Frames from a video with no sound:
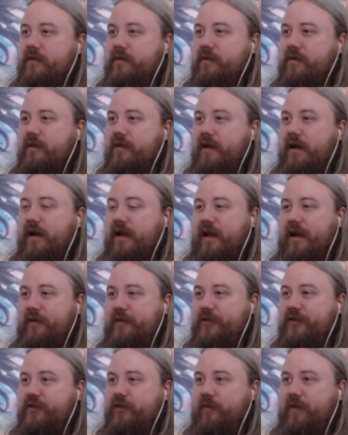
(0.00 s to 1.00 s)
Uh, I love
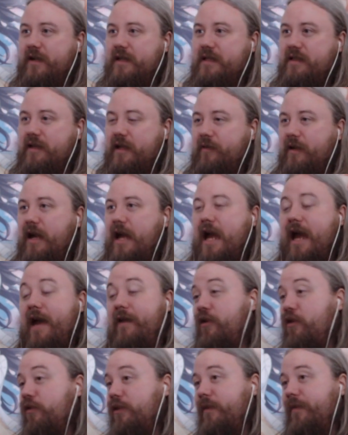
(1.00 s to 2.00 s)
it so much. It's like I
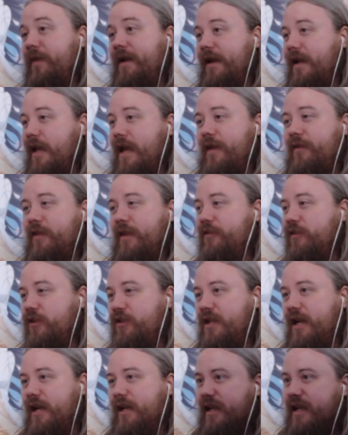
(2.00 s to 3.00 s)
have the whole manga. I have even the
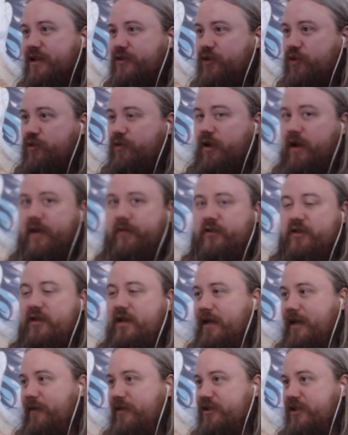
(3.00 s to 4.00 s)
younger age too. I have the
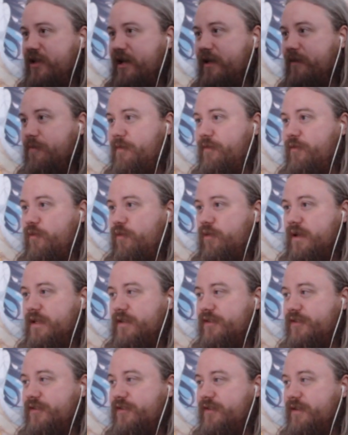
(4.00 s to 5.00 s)
younger one young, before
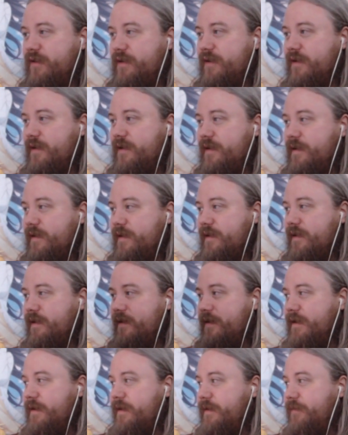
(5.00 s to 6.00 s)
he's.
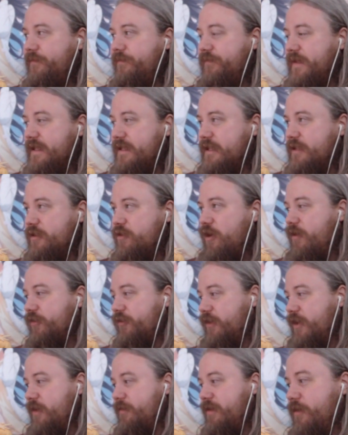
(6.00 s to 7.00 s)
It's
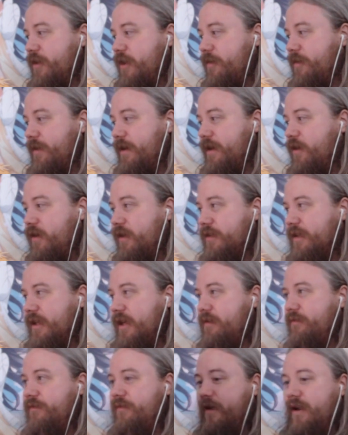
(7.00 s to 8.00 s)
always going to be of my
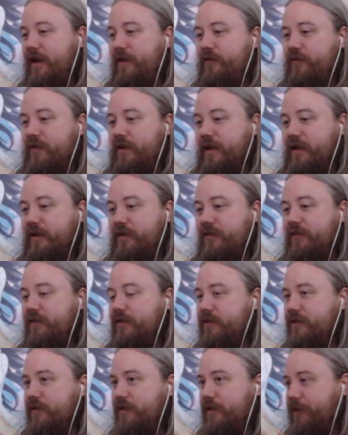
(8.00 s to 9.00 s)
all-time favorite,
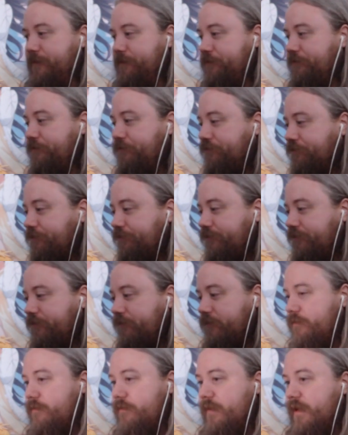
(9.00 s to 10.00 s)
you know,
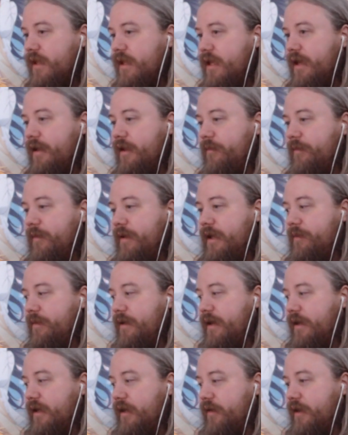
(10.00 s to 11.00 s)
anime
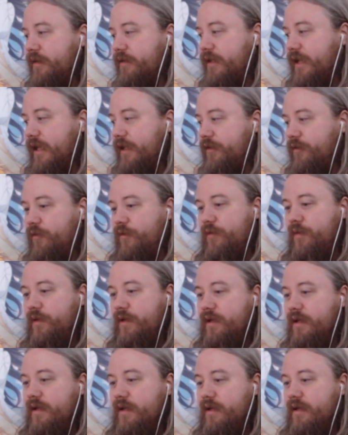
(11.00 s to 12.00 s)
manga. GTO.
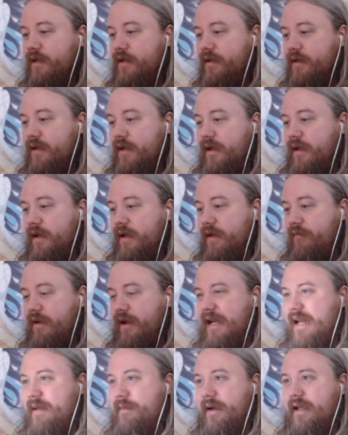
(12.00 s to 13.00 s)
Uh,
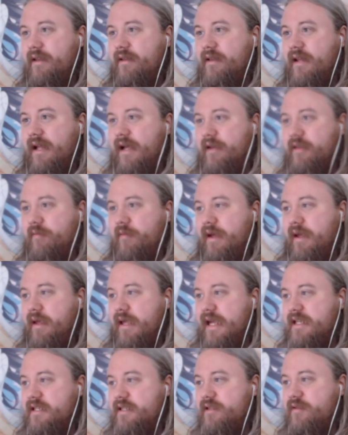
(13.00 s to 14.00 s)
I did my my
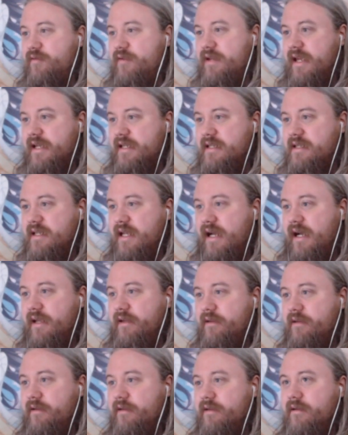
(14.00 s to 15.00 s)
X3
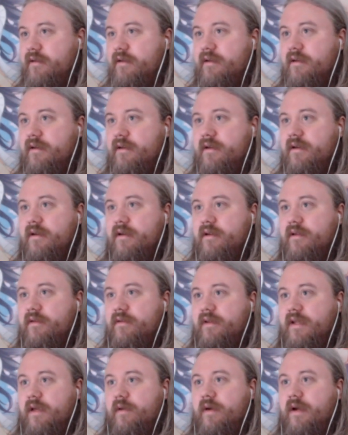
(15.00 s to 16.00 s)
X9
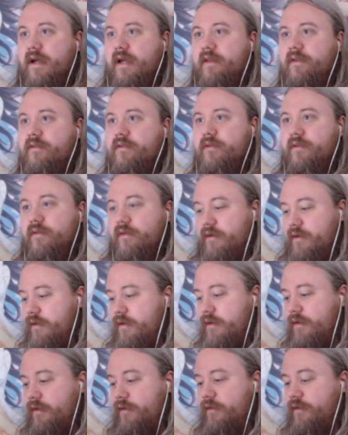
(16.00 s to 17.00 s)
thing right
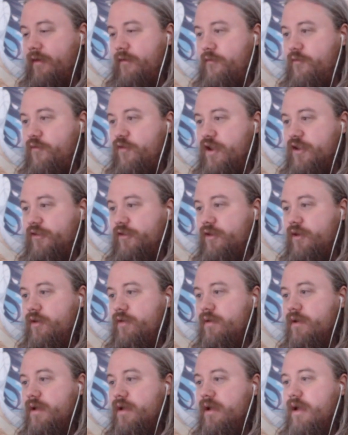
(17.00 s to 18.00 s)
uh, a few years
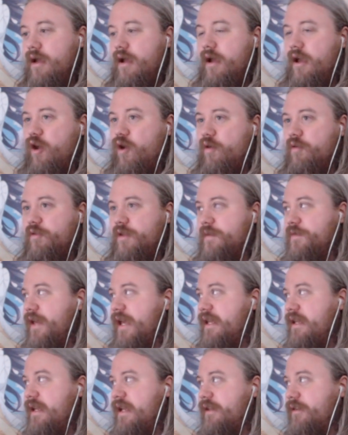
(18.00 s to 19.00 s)
ago, I was
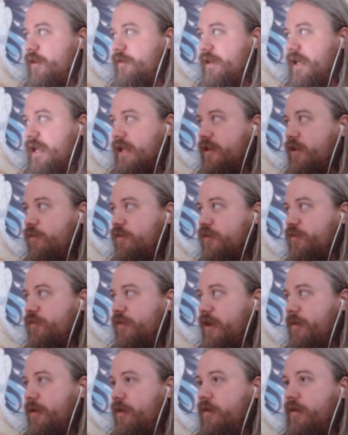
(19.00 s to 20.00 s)
saying that you know, GTO is
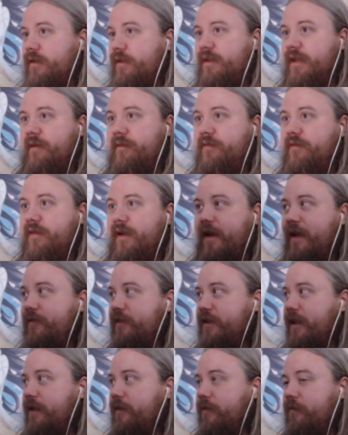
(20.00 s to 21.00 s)
one of my all-time
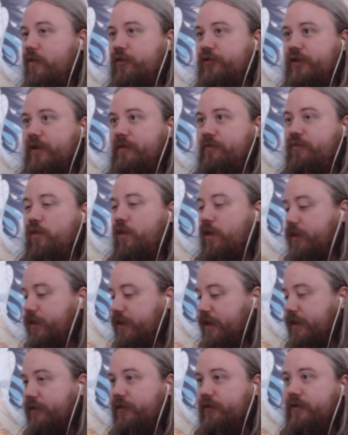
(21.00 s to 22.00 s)
favorite and most
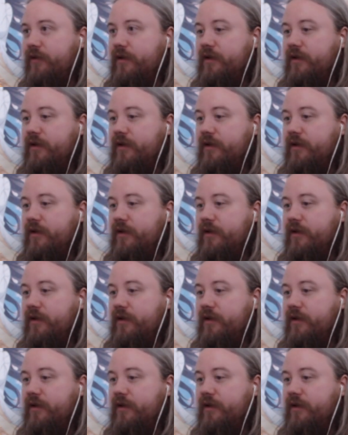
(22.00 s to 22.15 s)
important